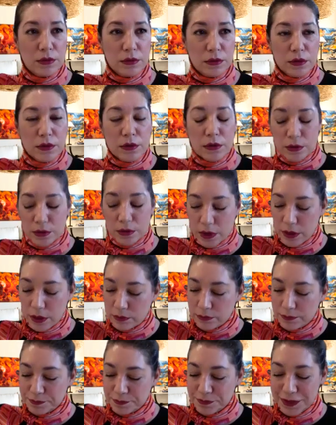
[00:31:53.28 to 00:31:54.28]
You'll
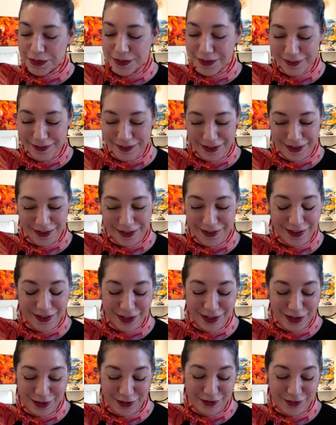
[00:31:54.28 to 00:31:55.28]
know. Like,
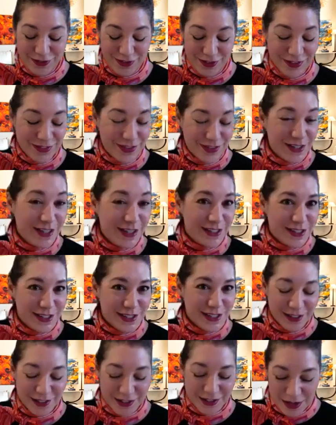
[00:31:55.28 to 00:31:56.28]
you know, it's an
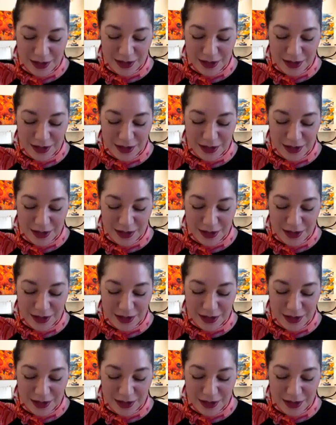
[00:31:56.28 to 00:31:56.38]
instinct.